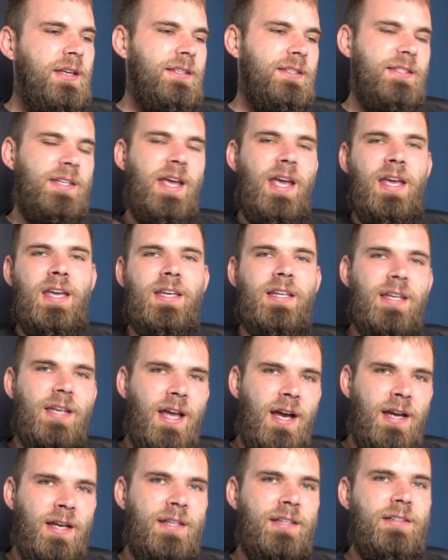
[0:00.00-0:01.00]
day and
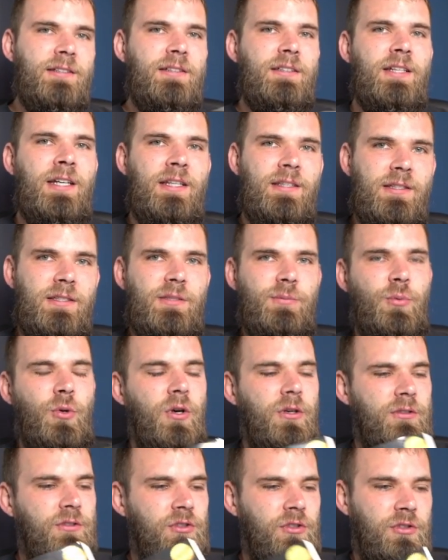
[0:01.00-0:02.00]
night in these
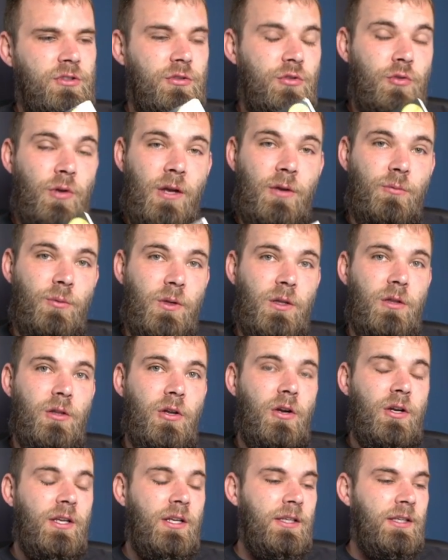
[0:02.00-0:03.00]
books just to try to really
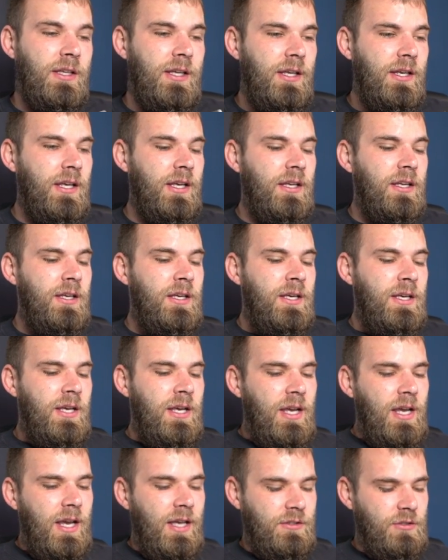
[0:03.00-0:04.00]
learn it and get it.
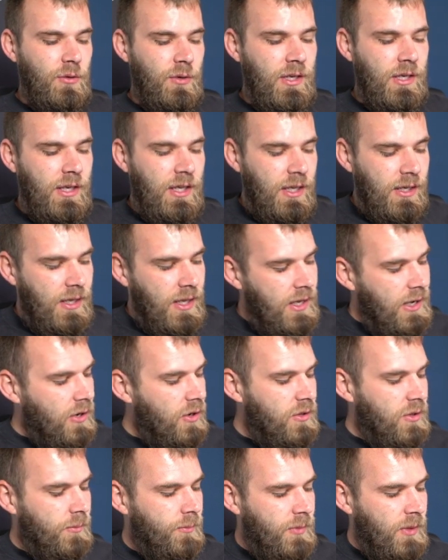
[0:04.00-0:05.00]
And so in
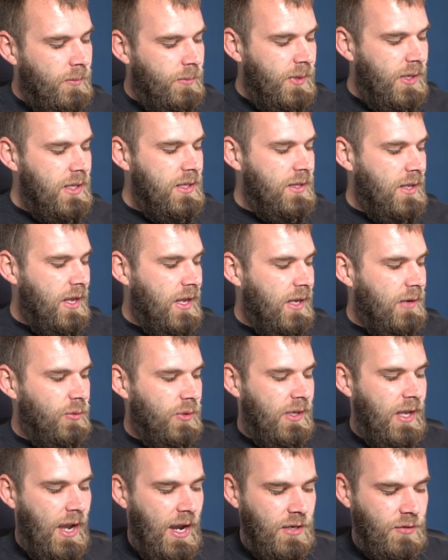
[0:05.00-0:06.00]
here, the big thing
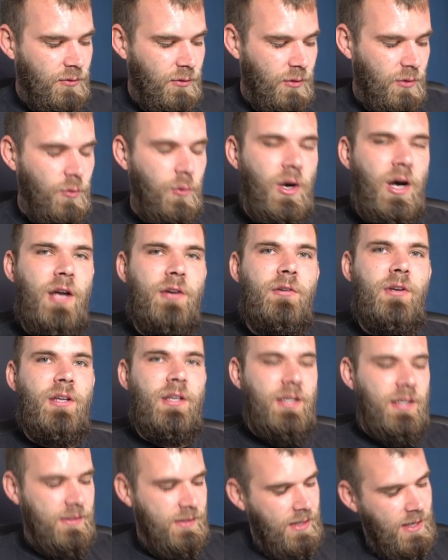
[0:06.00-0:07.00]
with Cashflow
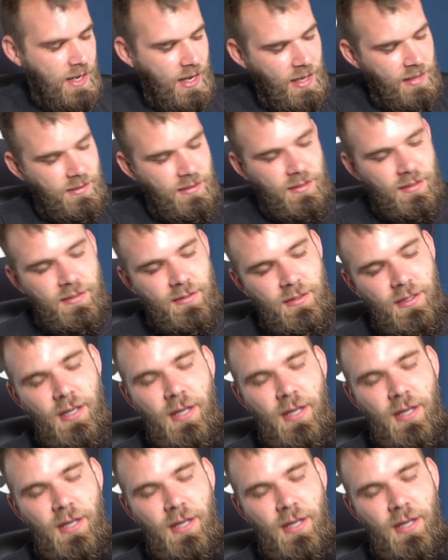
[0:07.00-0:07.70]
Quadrant is he has this